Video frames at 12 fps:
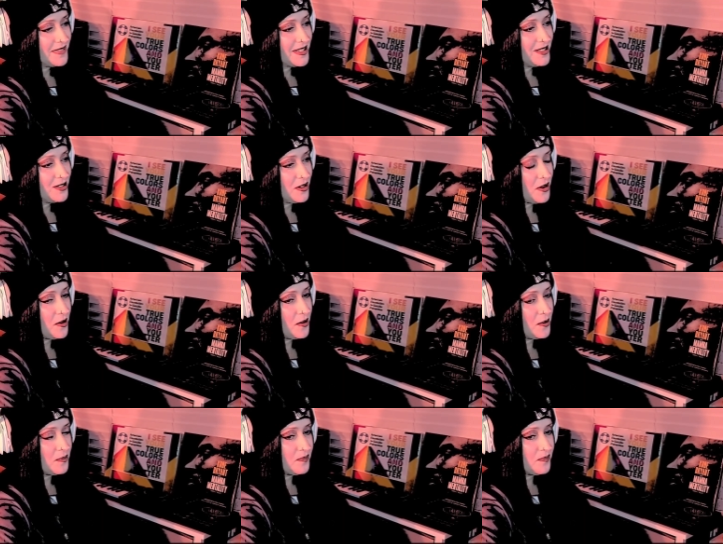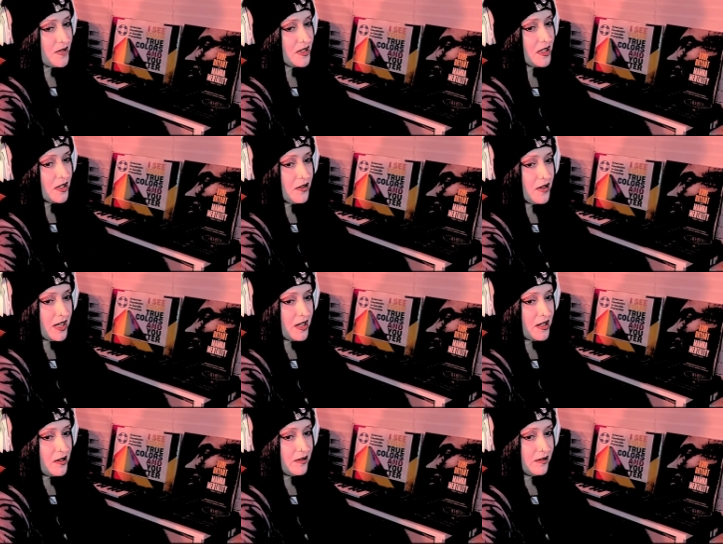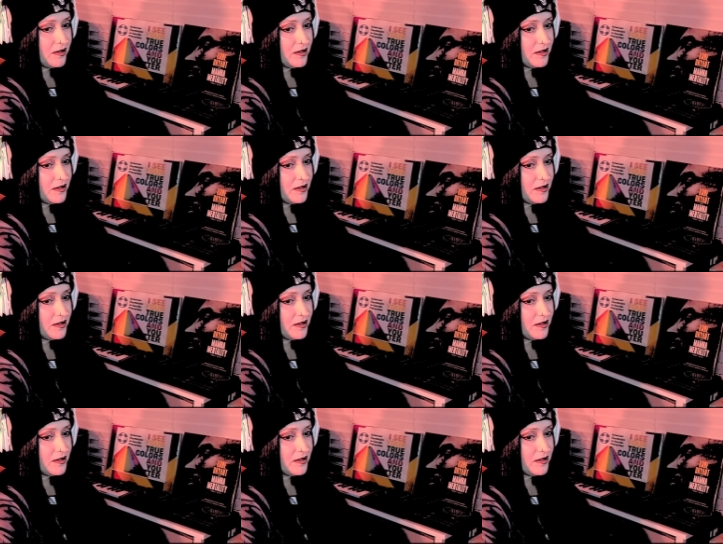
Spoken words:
So stick around.